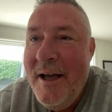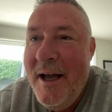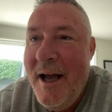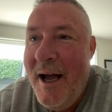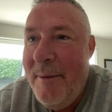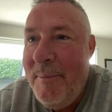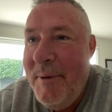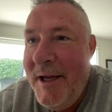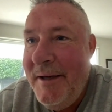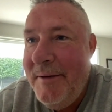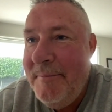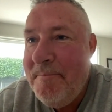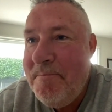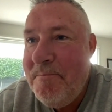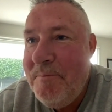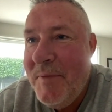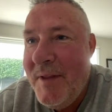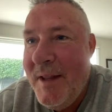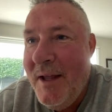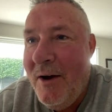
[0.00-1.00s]
I mean,
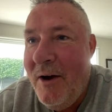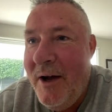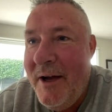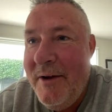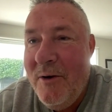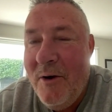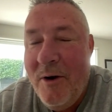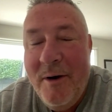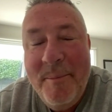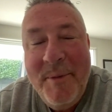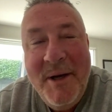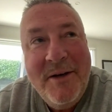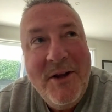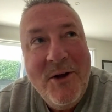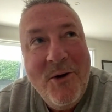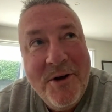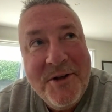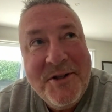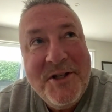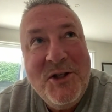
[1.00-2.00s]
the
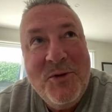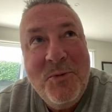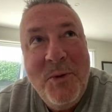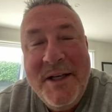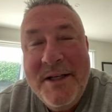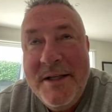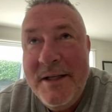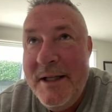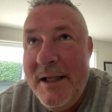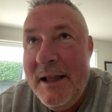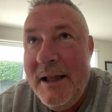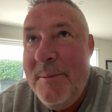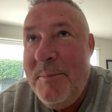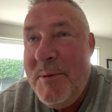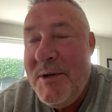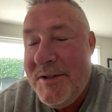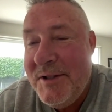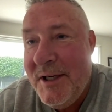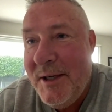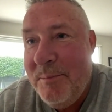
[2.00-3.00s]
Aussies went to the
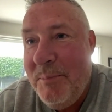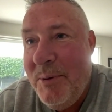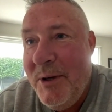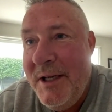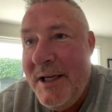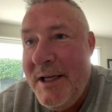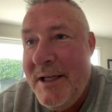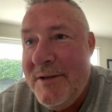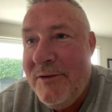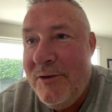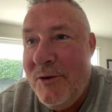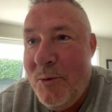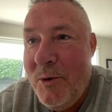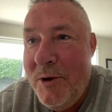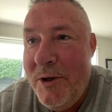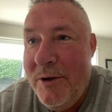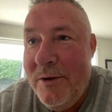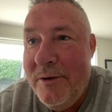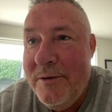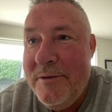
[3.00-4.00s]
Olympics to compete against the
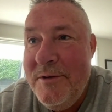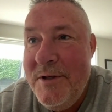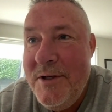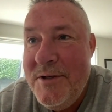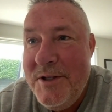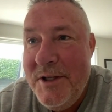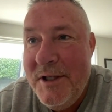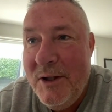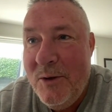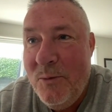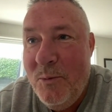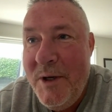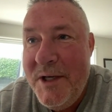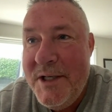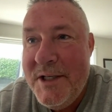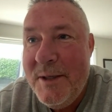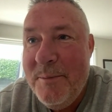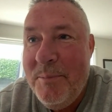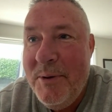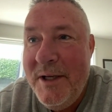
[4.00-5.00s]
world. New Zealand went
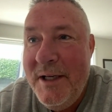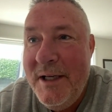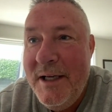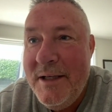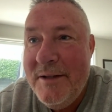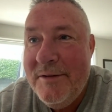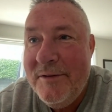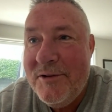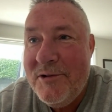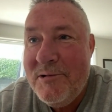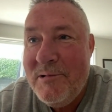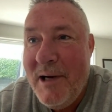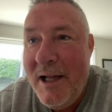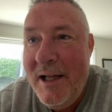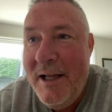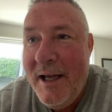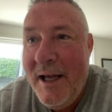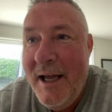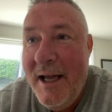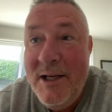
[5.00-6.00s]
to compete against
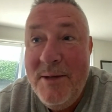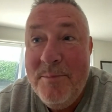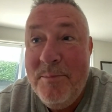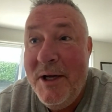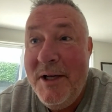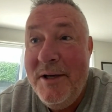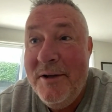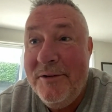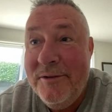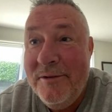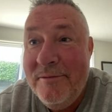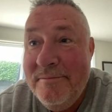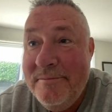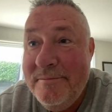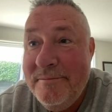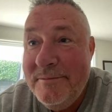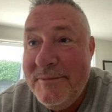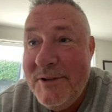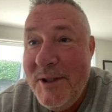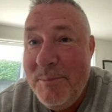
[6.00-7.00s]
Australia, and you beat us.
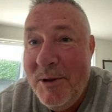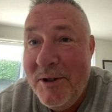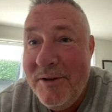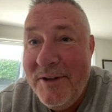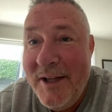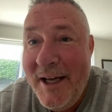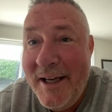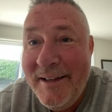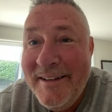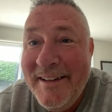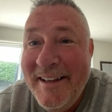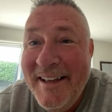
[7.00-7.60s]
Simple as that.